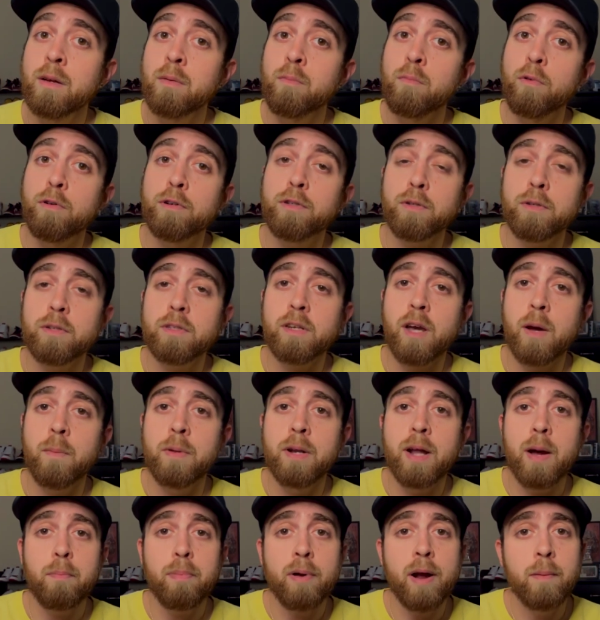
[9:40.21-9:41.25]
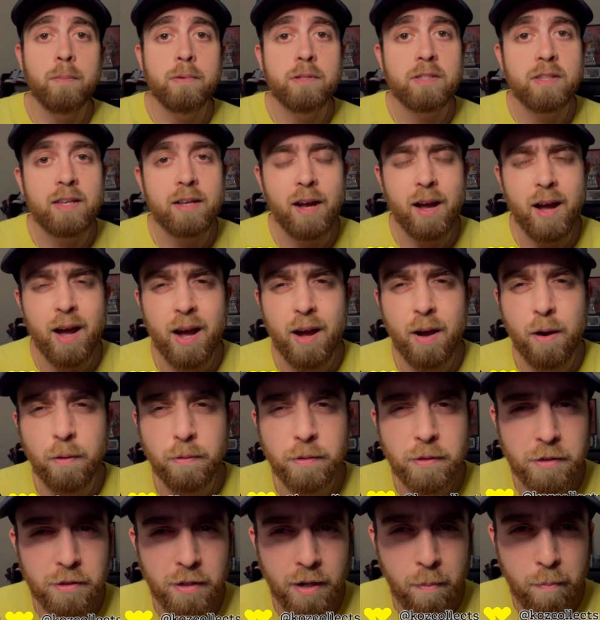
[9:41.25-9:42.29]
More shorts coming, I promise.
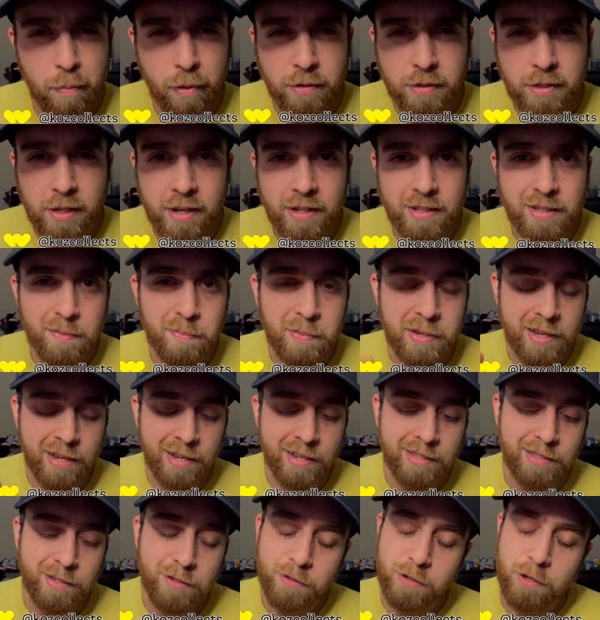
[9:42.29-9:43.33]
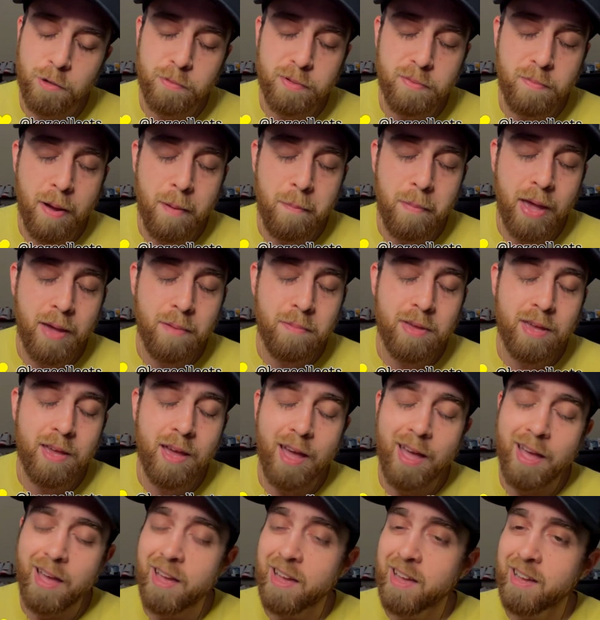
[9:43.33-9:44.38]
Only trying to post hits because YouTube's my baby
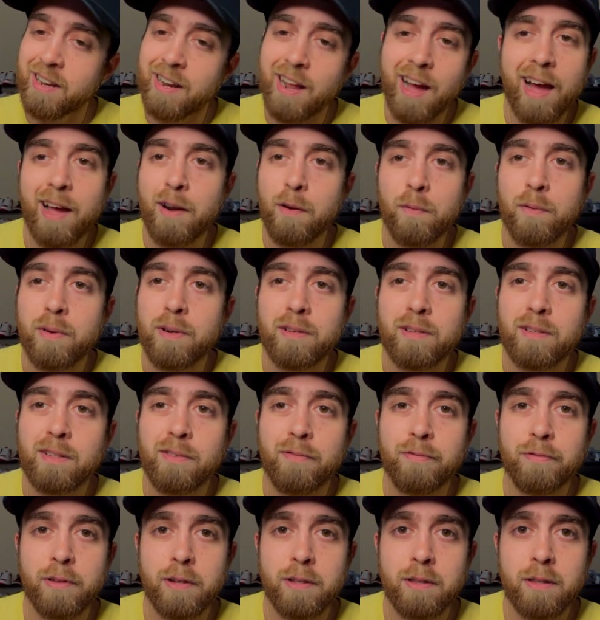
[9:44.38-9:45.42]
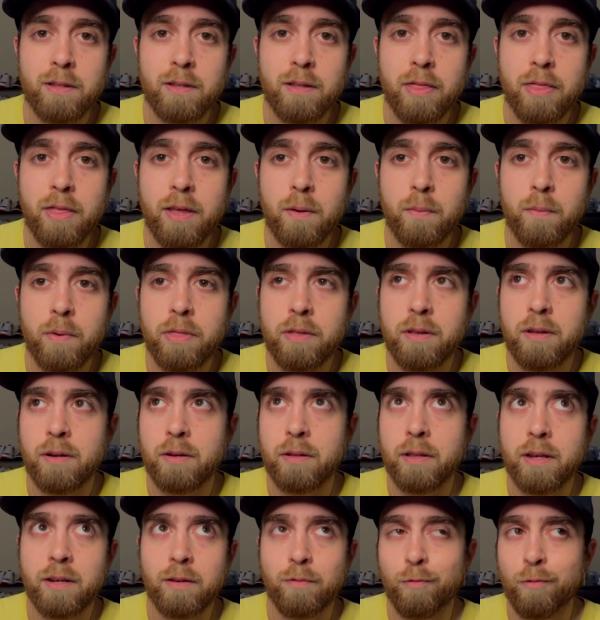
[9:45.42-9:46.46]
and I don't wanna flood the thing with, you know,
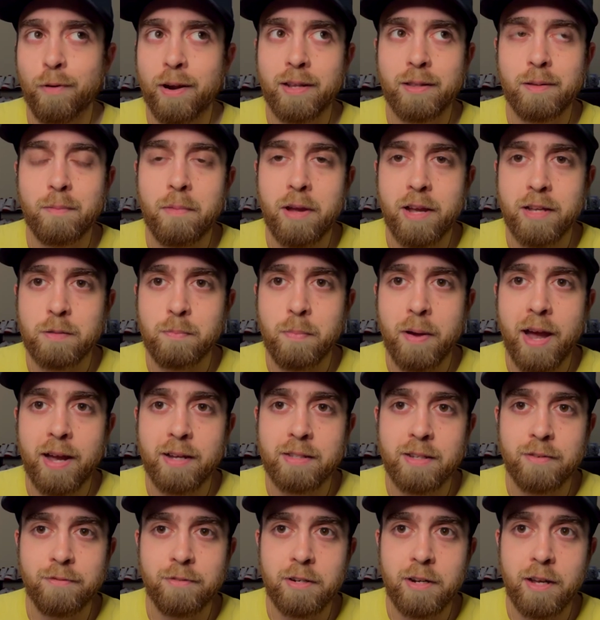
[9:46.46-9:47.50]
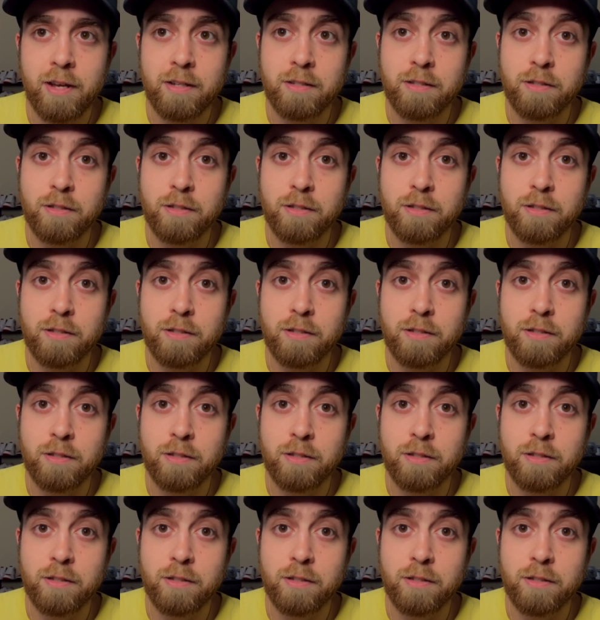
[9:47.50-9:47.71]
like random ass packs every day.